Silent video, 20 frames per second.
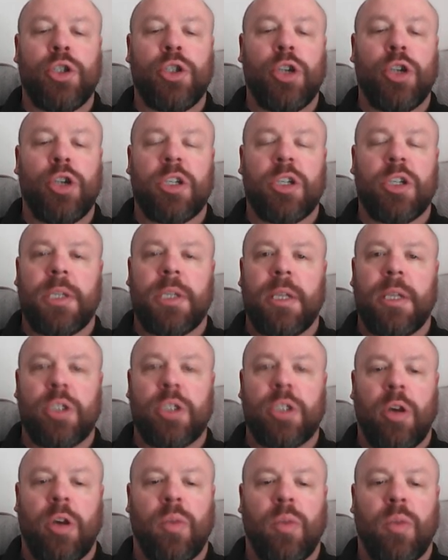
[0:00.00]
just to the
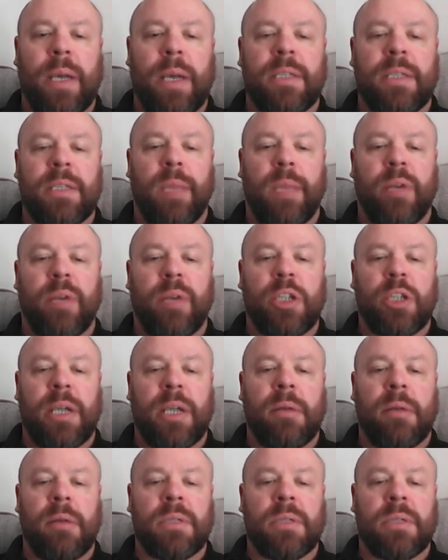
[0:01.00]
southwest of the British
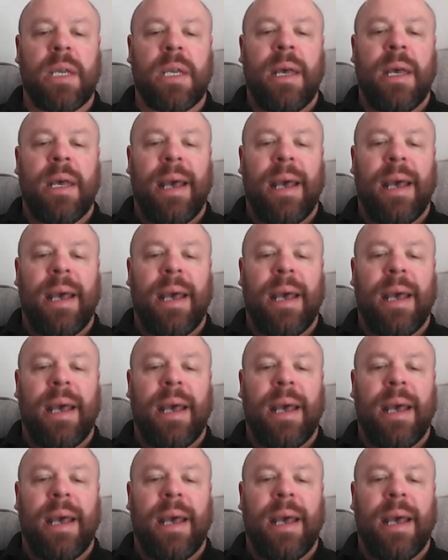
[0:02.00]
Isles,